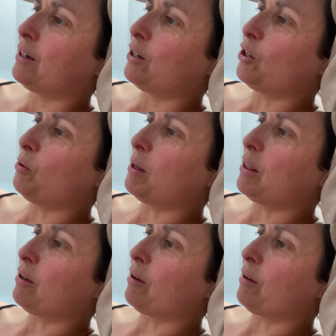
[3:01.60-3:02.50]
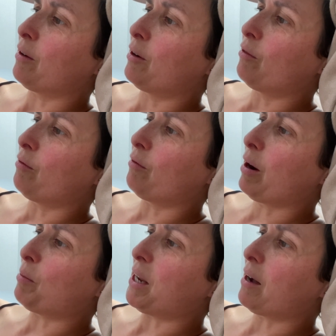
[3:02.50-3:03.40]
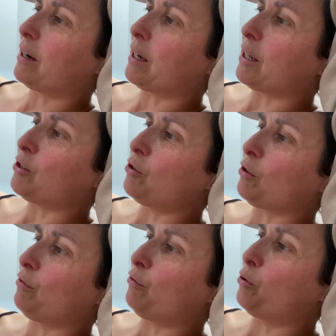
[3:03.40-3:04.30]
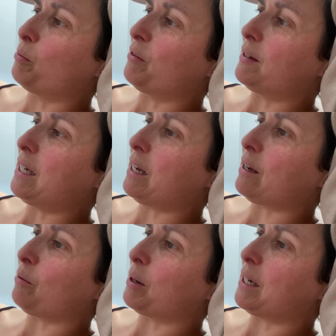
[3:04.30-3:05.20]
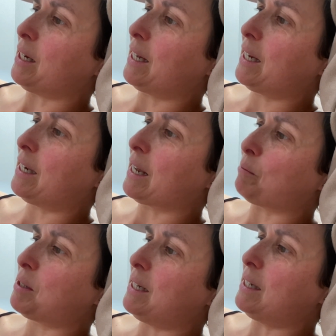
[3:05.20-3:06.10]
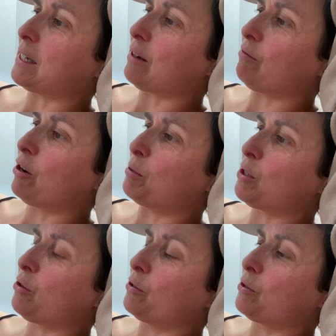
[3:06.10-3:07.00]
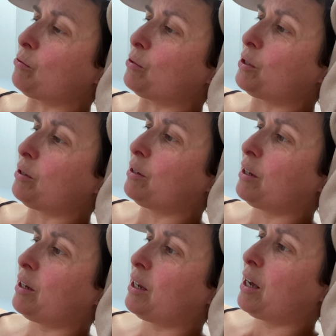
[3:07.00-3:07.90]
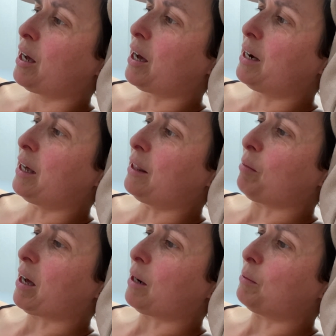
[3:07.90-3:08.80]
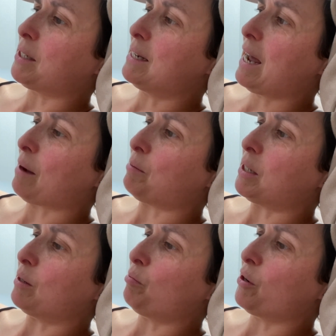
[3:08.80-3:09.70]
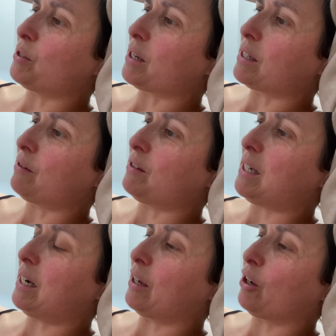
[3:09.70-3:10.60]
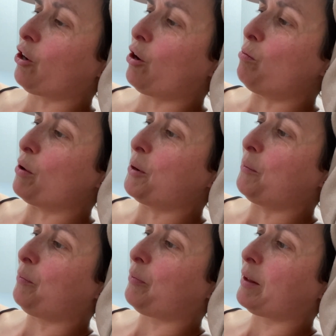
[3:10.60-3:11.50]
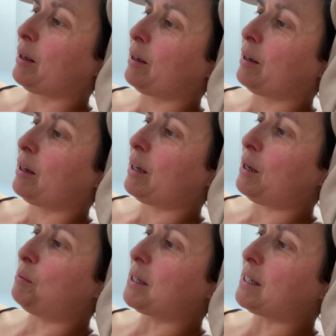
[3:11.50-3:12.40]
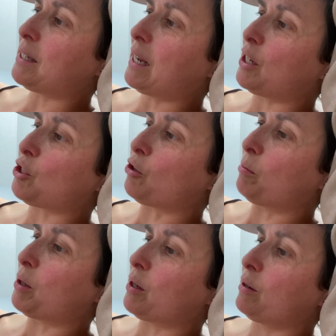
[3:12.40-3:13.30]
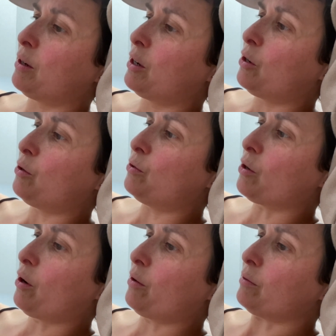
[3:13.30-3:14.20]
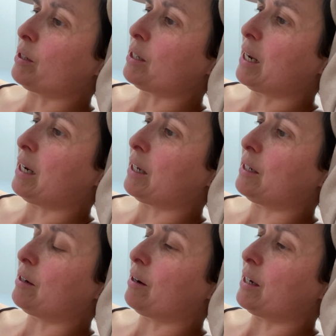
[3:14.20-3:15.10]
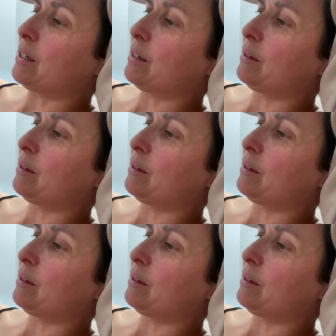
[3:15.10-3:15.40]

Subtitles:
who in the Ramayana took the form of a deer when he kidnapped Sita, Rama's consort. Another man was nabbed in the process of stealing a cobra. He was a snake charmer whose own snake had died.